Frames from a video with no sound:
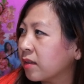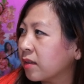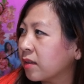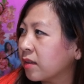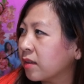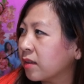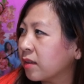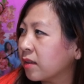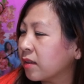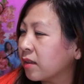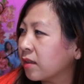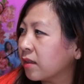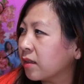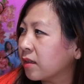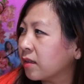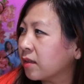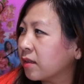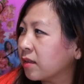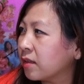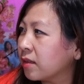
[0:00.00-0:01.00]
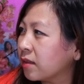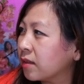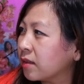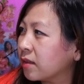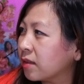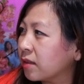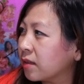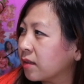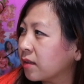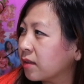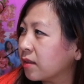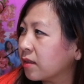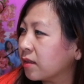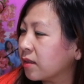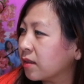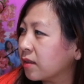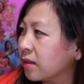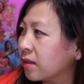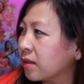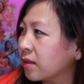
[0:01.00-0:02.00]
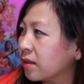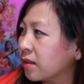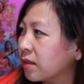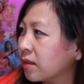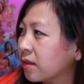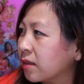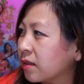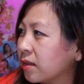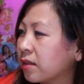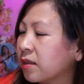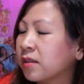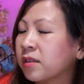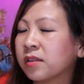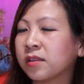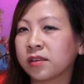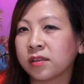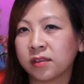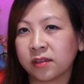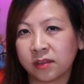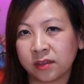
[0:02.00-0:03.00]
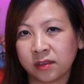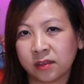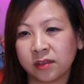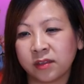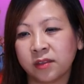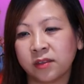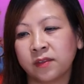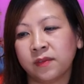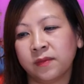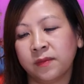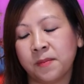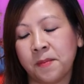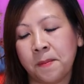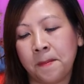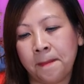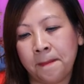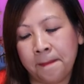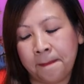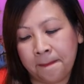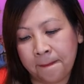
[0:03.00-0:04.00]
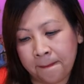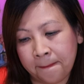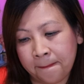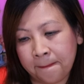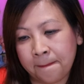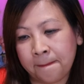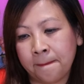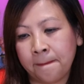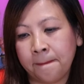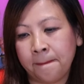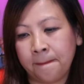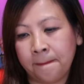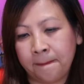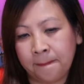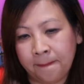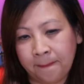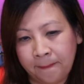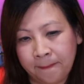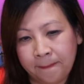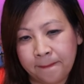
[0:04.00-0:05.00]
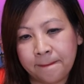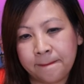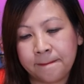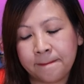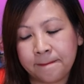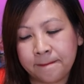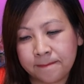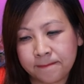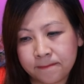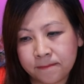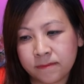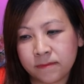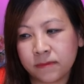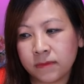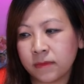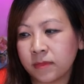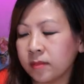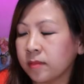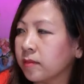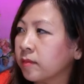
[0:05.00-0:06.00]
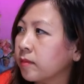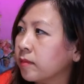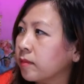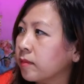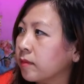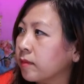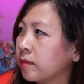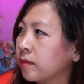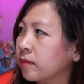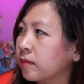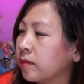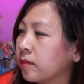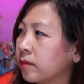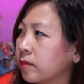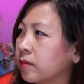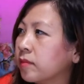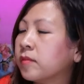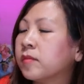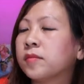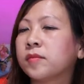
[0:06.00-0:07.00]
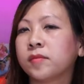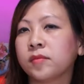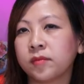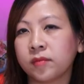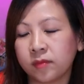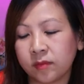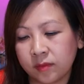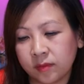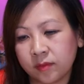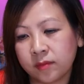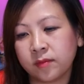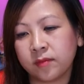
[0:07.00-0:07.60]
(silent)